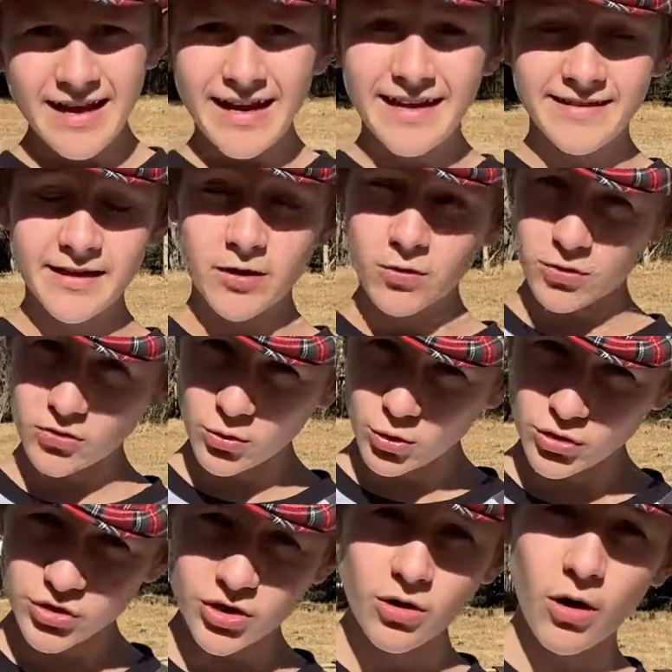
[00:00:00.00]
And they are
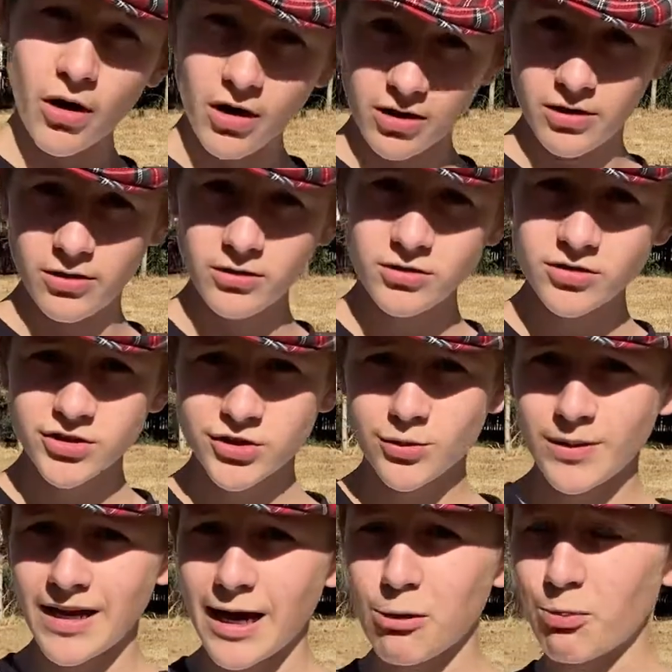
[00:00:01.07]
also hollow to
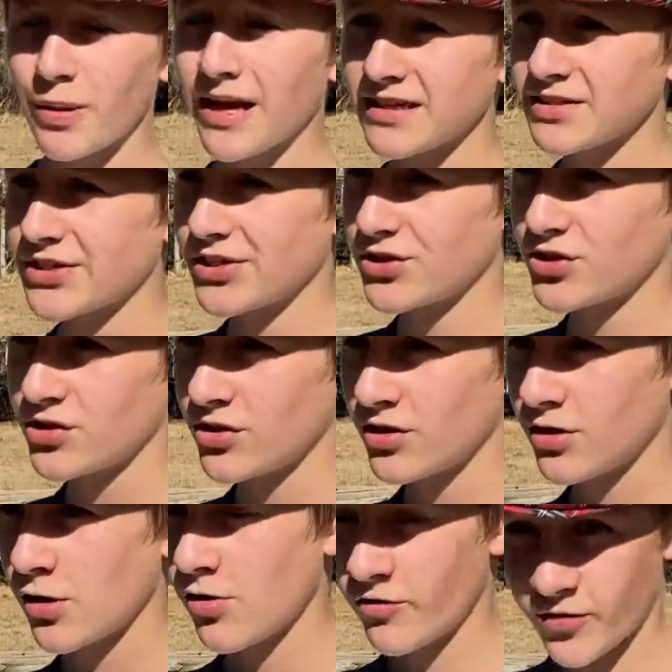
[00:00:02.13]
allow passage
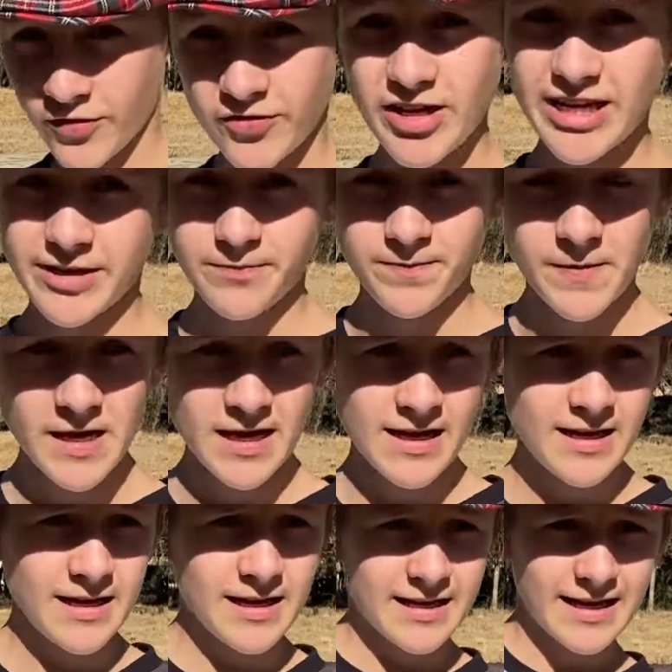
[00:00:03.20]
for venom.
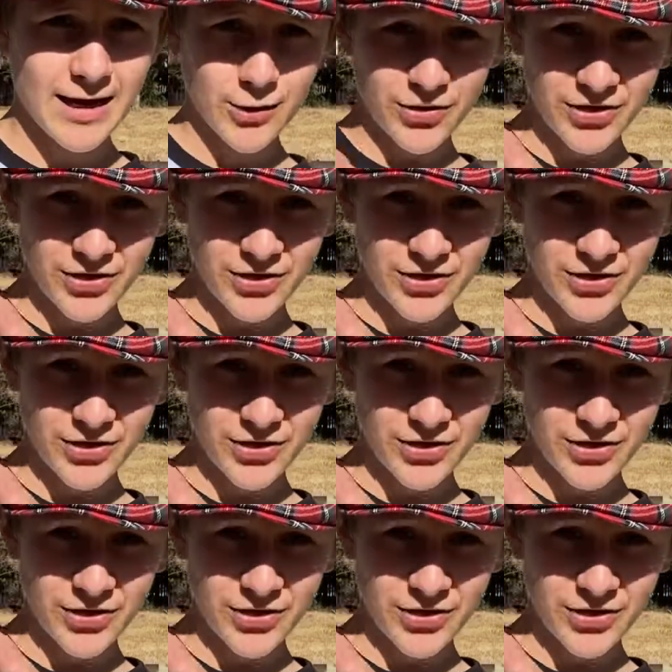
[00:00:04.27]
Now